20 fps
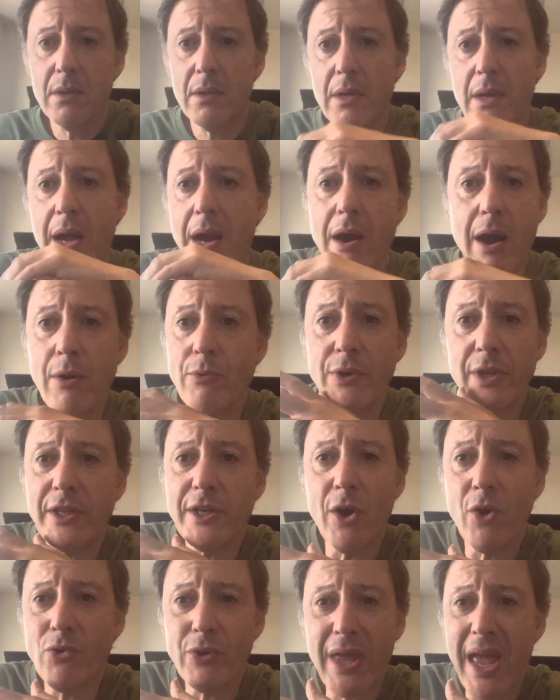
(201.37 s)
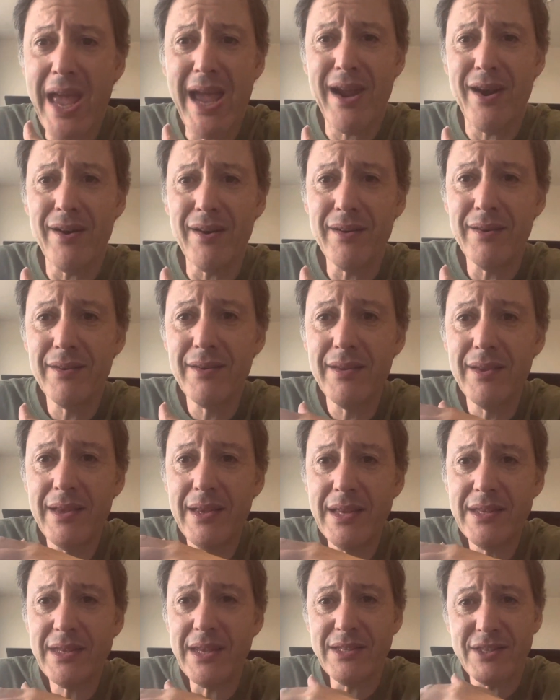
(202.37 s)
I really don't care.
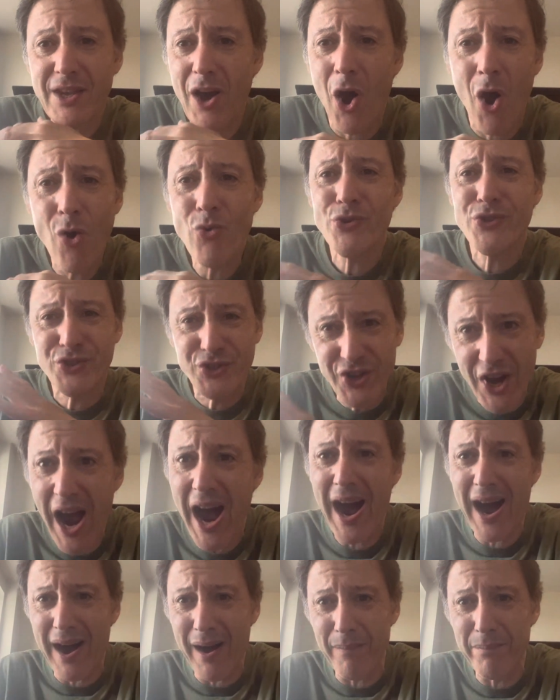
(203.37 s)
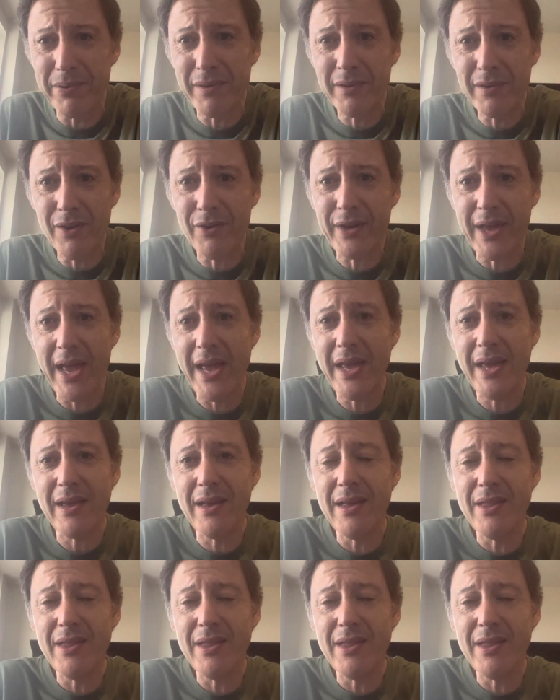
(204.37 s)
It's a host job, okay?